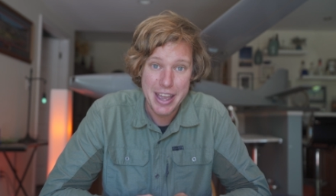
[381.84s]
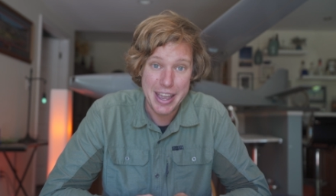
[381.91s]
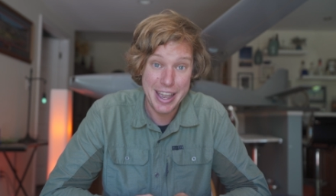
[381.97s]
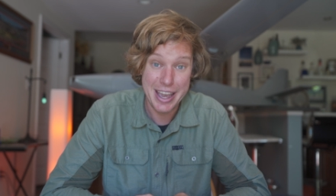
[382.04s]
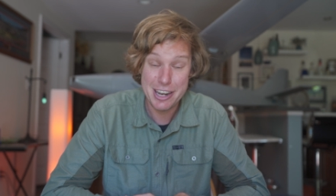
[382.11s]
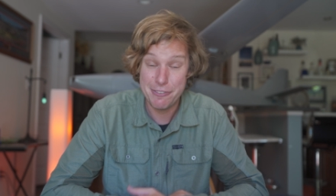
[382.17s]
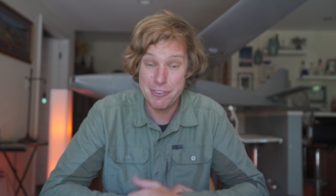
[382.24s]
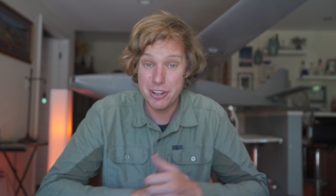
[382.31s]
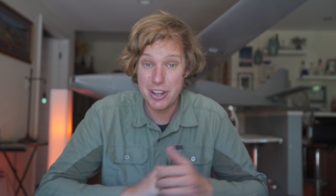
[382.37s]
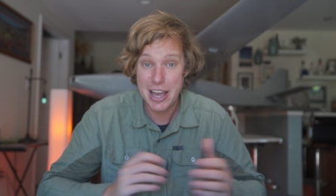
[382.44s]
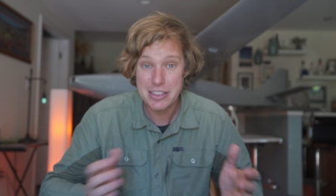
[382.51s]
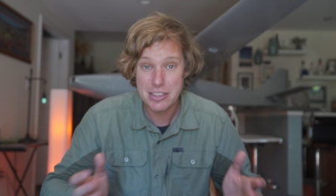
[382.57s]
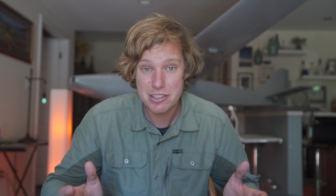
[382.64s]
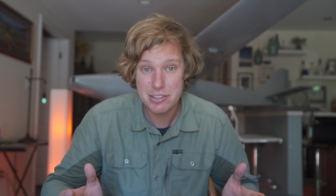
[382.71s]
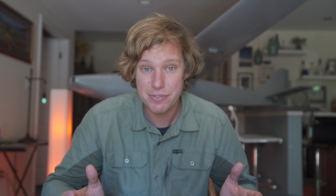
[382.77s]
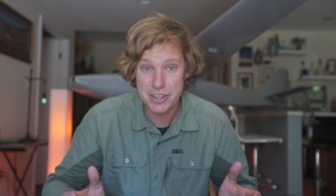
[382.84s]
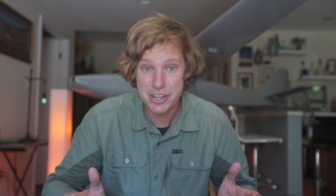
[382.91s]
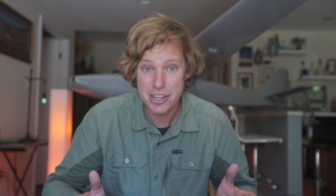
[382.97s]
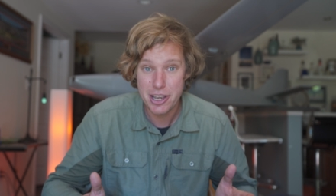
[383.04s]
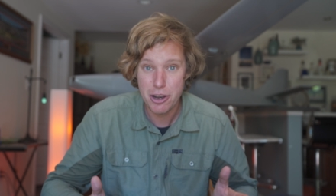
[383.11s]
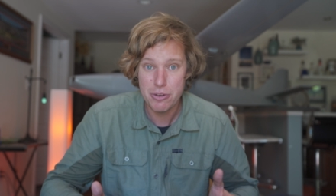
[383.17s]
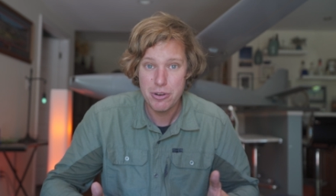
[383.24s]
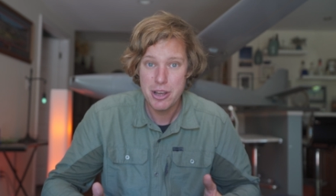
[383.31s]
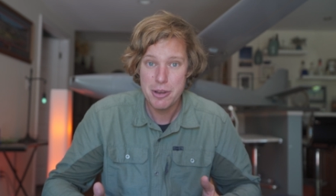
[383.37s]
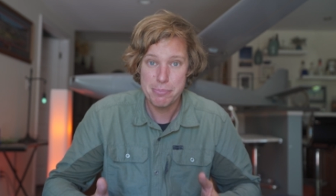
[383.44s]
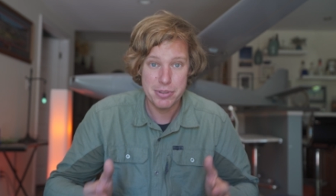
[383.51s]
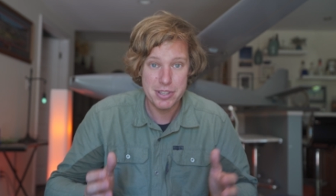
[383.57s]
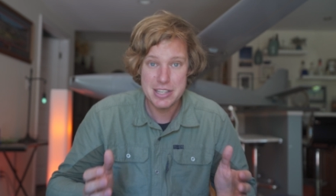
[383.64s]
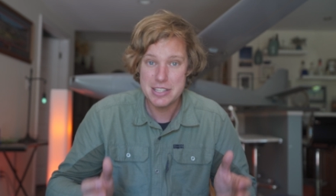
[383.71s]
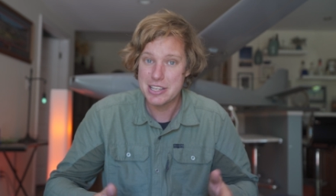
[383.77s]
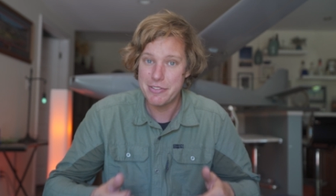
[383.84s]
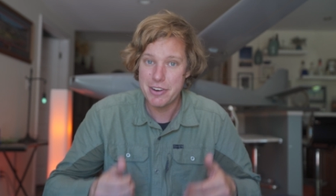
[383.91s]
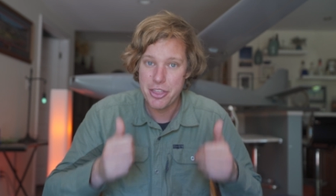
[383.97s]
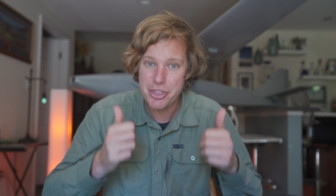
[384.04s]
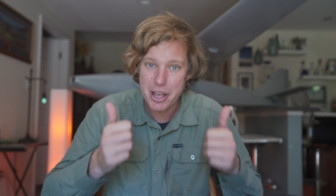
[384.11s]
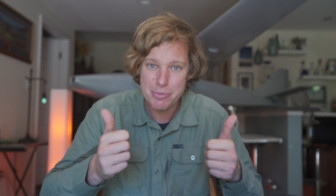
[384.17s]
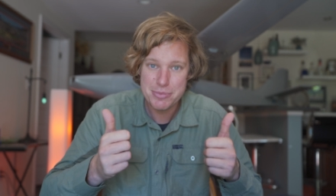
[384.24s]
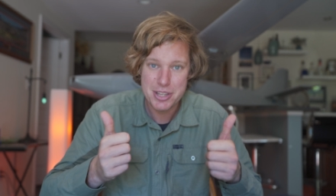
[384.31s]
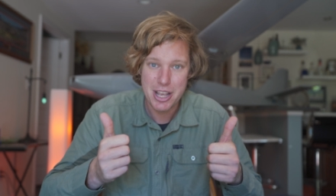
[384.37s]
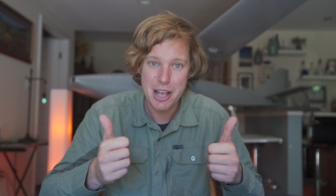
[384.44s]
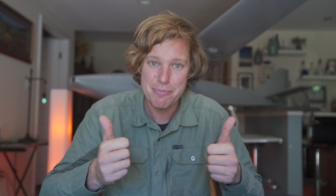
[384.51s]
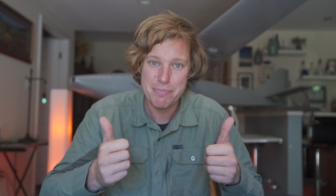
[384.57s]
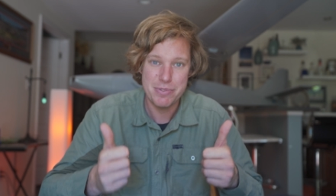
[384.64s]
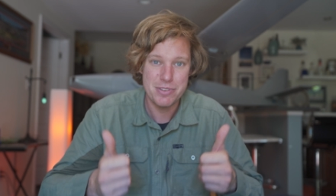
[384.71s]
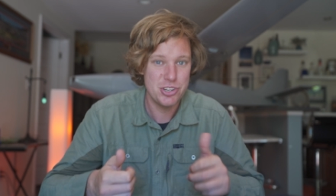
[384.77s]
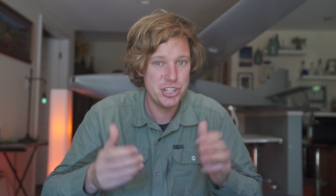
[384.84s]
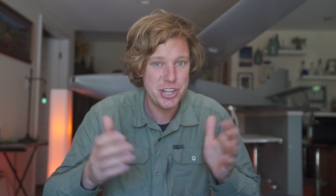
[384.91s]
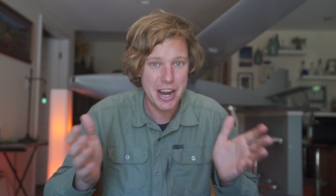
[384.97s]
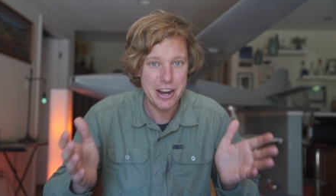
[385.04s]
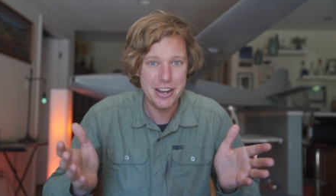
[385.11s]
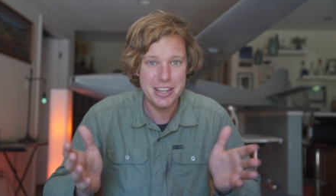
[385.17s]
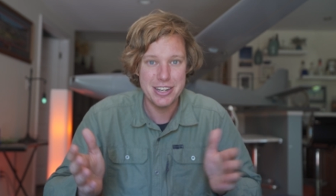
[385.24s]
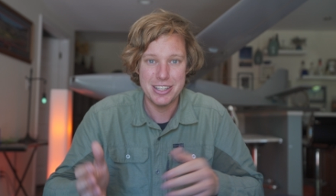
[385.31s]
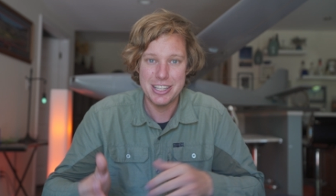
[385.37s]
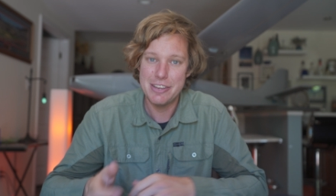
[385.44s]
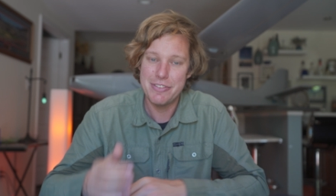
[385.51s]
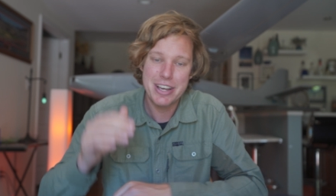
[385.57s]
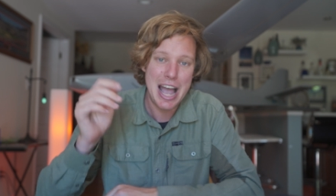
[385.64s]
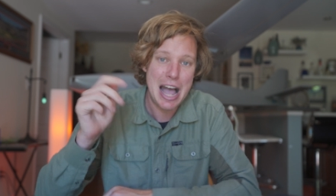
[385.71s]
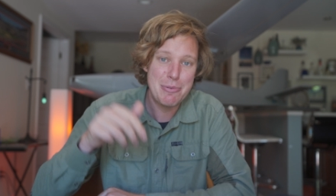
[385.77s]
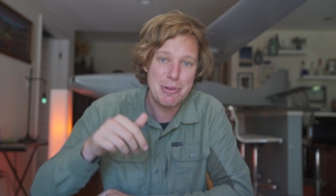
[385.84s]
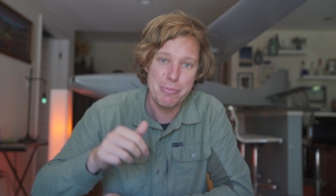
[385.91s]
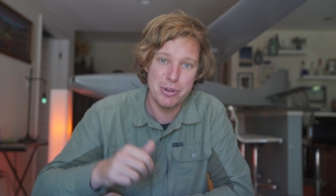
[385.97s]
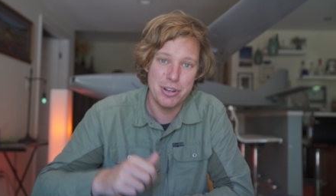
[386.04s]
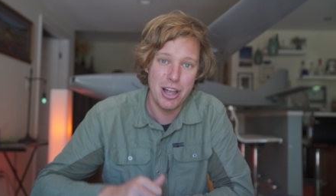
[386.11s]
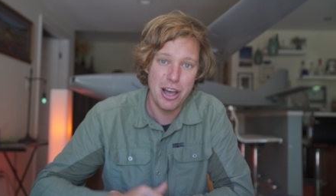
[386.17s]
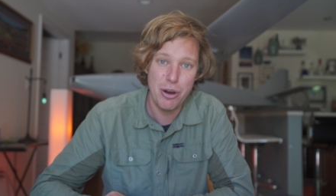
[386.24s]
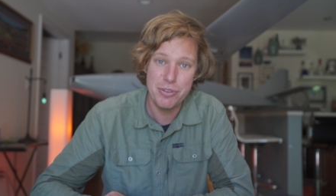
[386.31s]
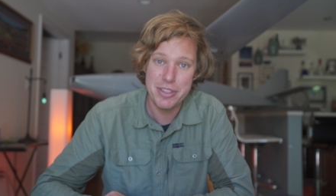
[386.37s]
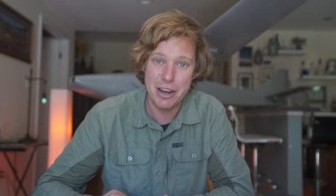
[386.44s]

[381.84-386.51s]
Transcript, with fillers: And if you like this video, please give it a thumbs up, share it, leave a comment below.